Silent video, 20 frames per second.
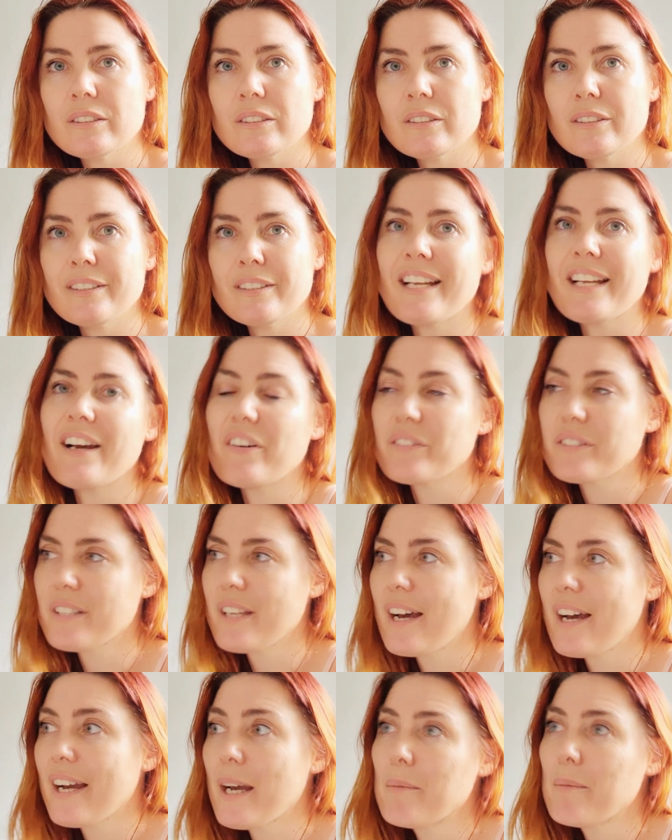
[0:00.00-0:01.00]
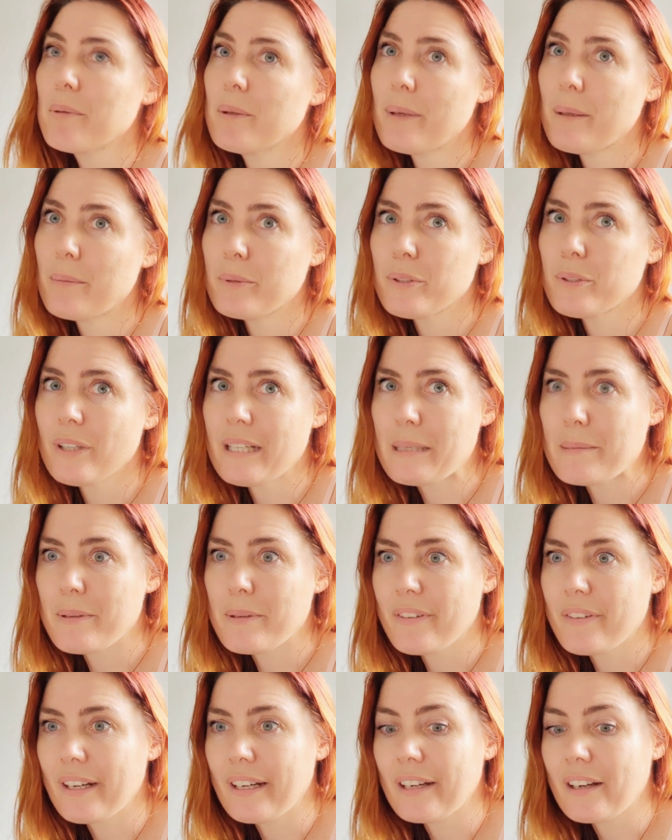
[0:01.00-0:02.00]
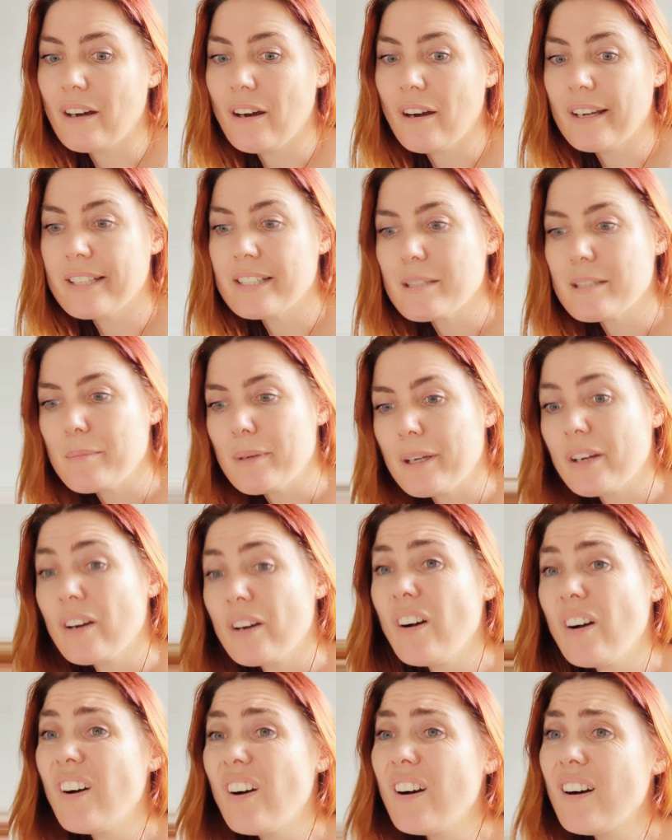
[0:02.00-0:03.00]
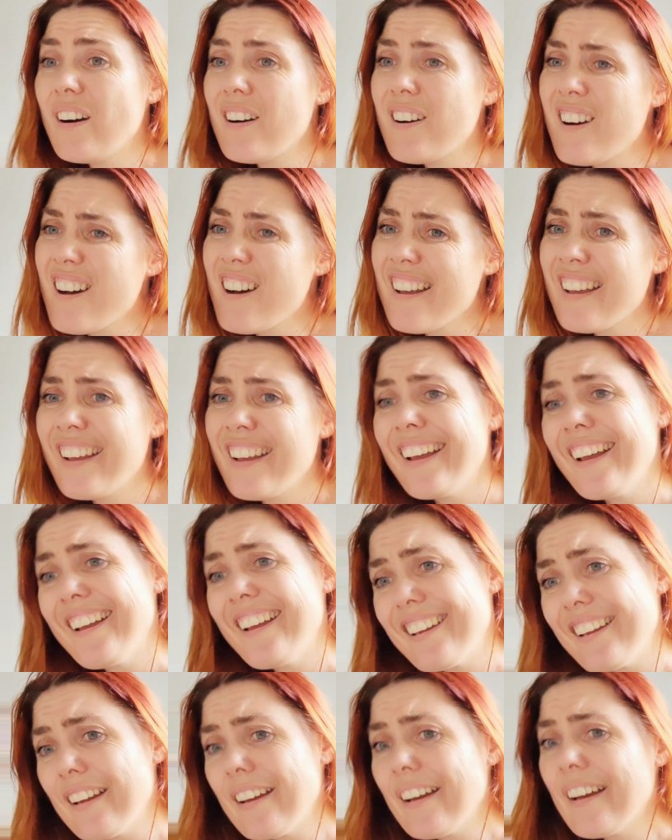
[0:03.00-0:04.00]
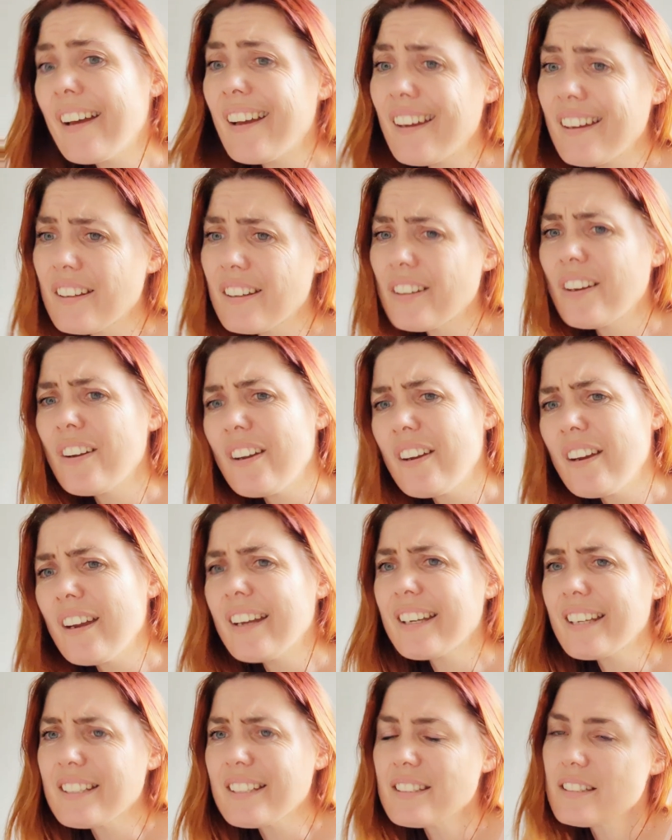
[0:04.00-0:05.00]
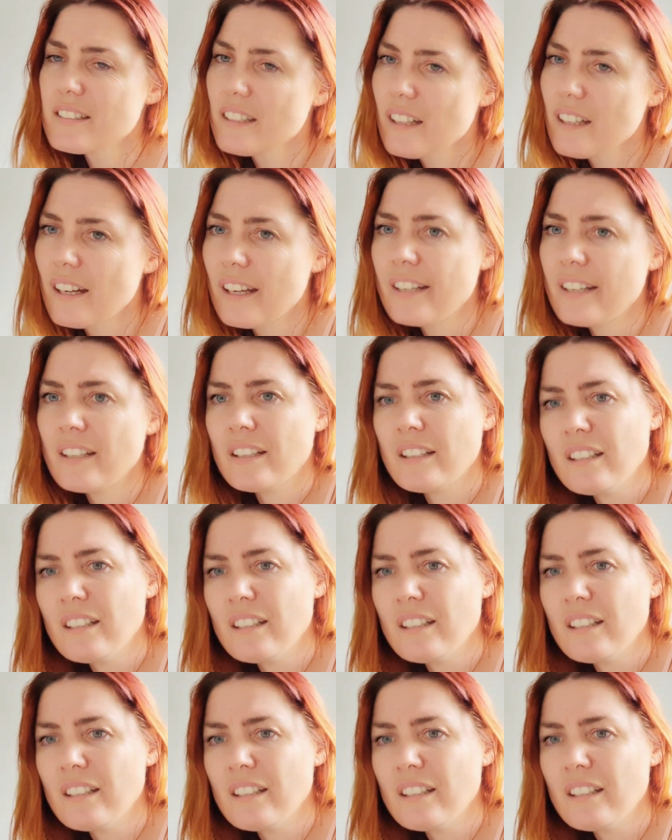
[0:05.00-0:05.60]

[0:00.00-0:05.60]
Now, a couple of people tried to be very kind to me and go, oh yeah, I guess it's a kind of